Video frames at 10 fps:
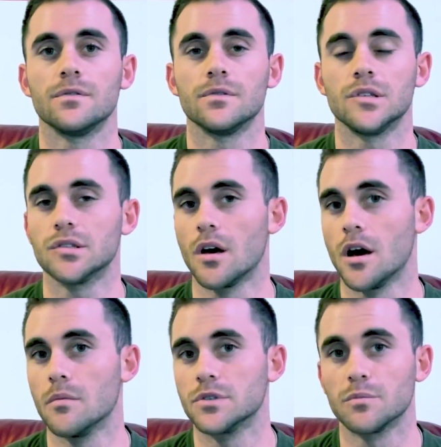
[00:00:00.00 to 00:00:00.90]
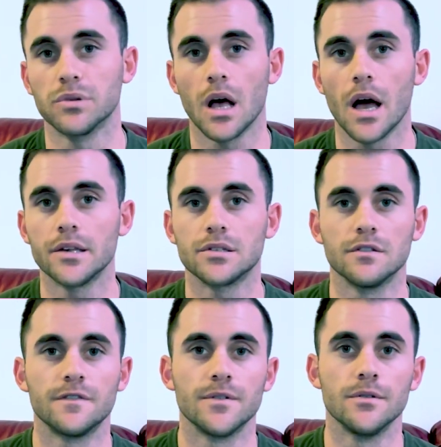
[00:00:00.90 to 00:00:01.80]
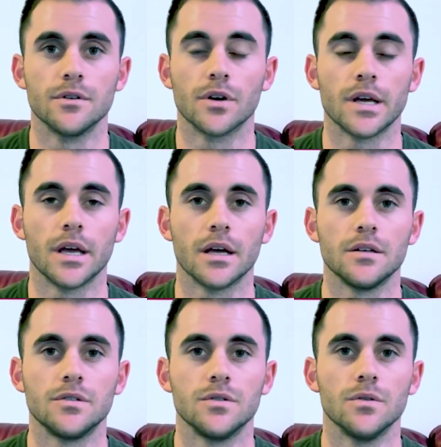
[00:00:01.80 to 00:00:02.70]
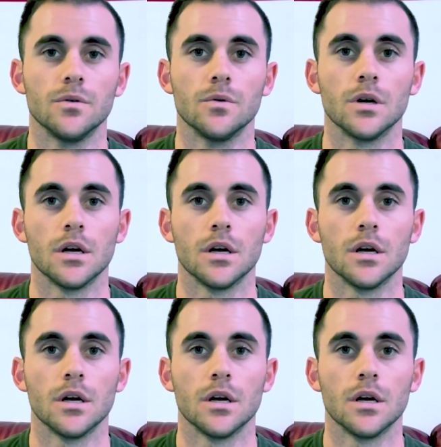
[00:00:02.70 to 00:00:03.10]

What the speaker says: some supplies and food on hand to